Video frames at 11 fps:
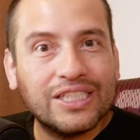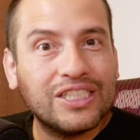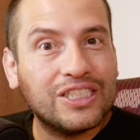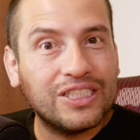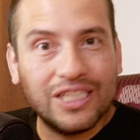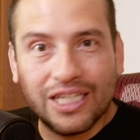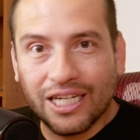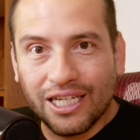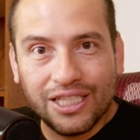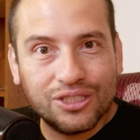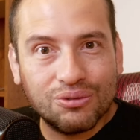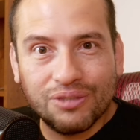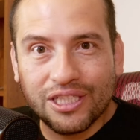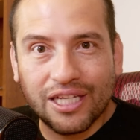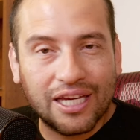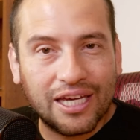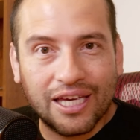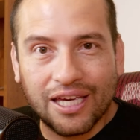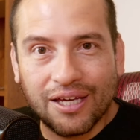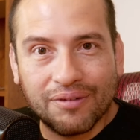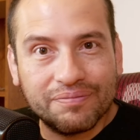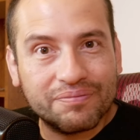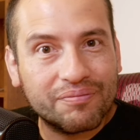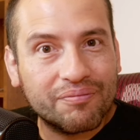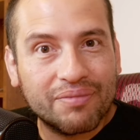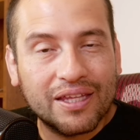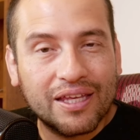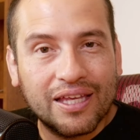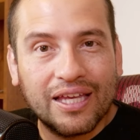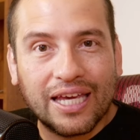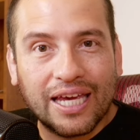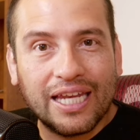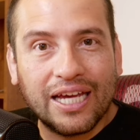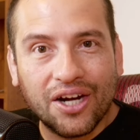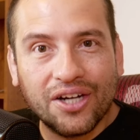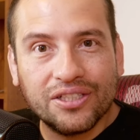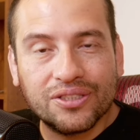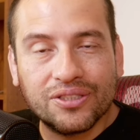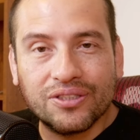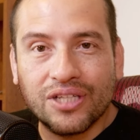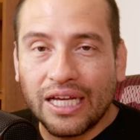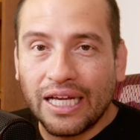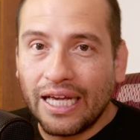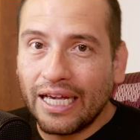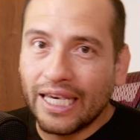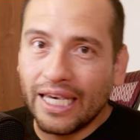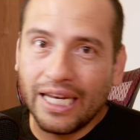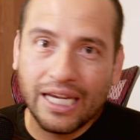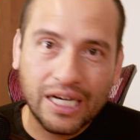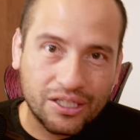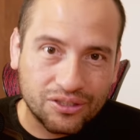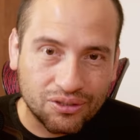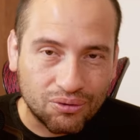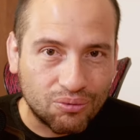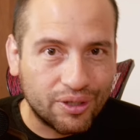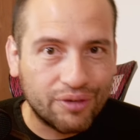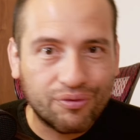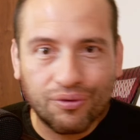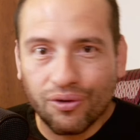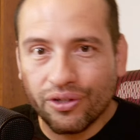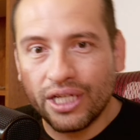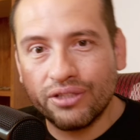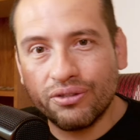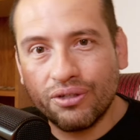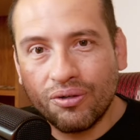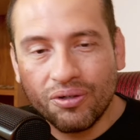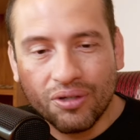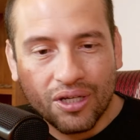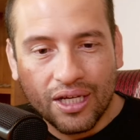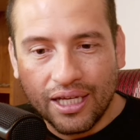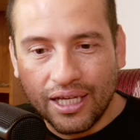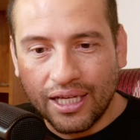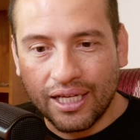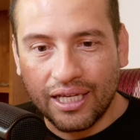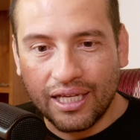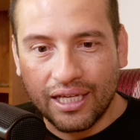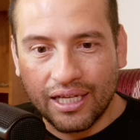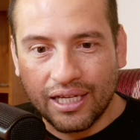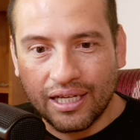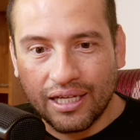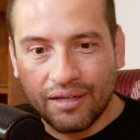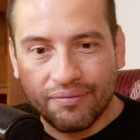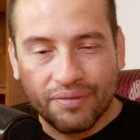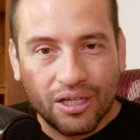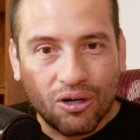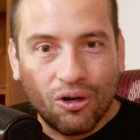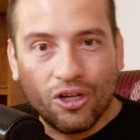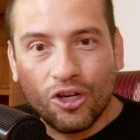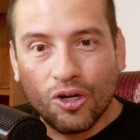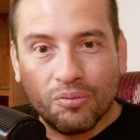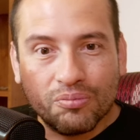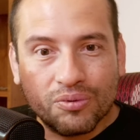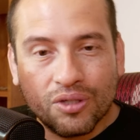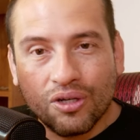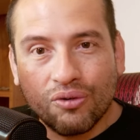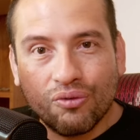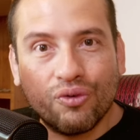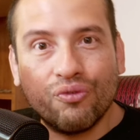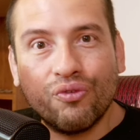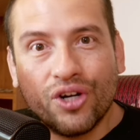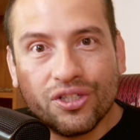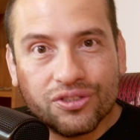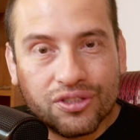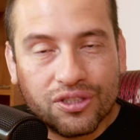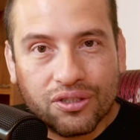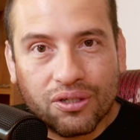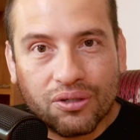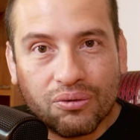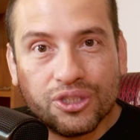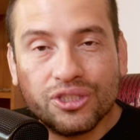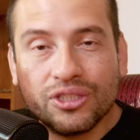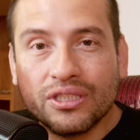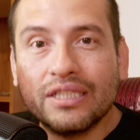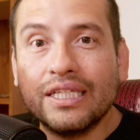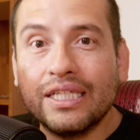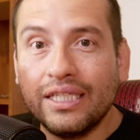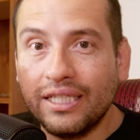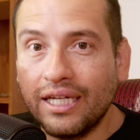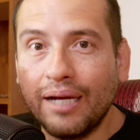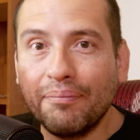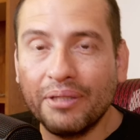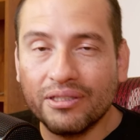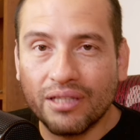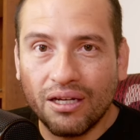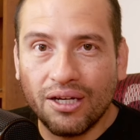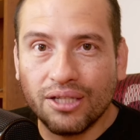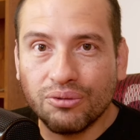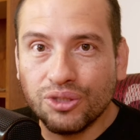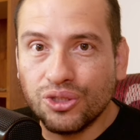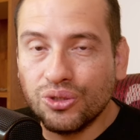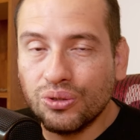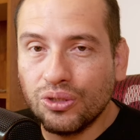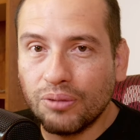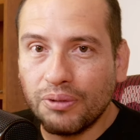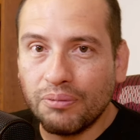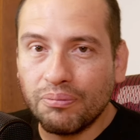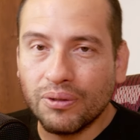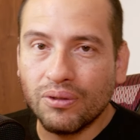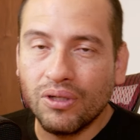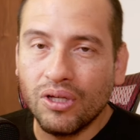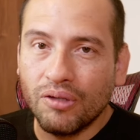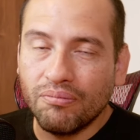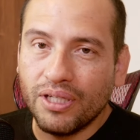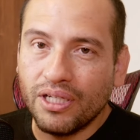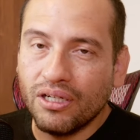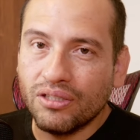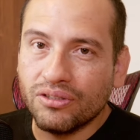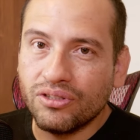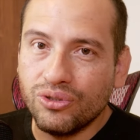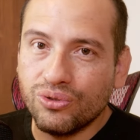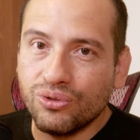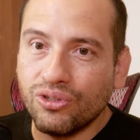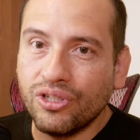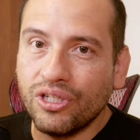She clinched with Kayla Harrison, and Kayla Harrison went for that throw. Holly Holm reversed the throw, which it happens a lot with judo people, because in judo